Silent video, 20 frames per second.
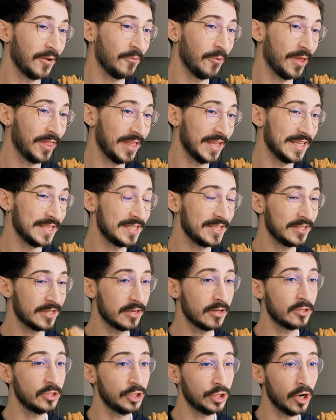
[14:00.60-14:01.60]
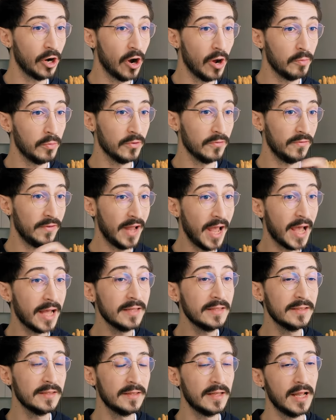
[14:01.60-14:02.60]
whether it's sharp or
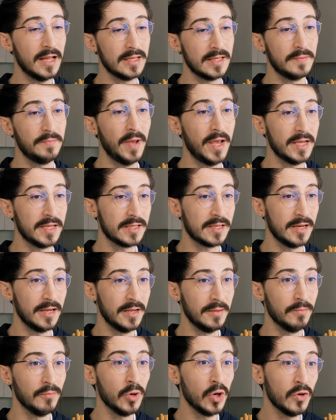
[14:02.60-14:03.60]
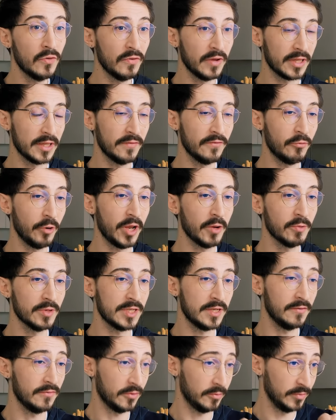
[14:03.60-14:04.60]
flat, that's basically moving the
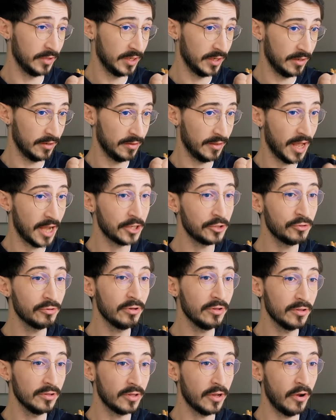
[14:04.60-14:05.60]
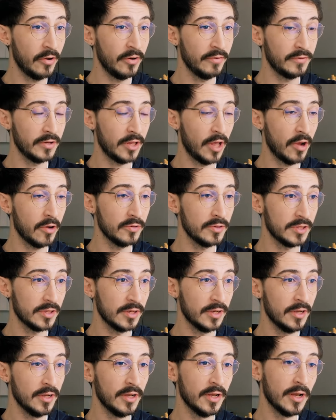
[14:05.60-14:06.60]
frequency from the natural tone of the note,
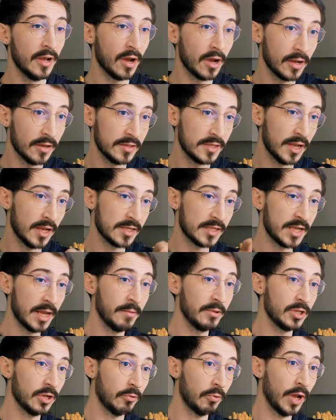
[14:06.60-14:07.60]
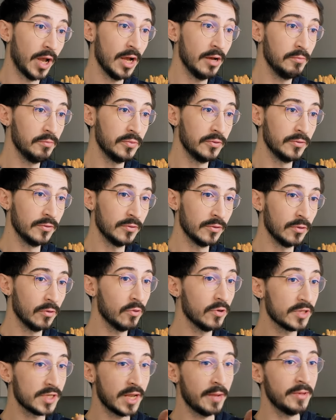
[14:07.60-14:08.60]
a semitone up
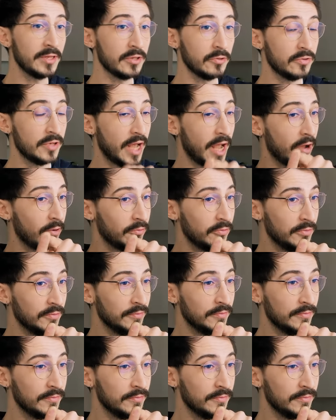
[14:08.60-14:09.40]
or a semitone down,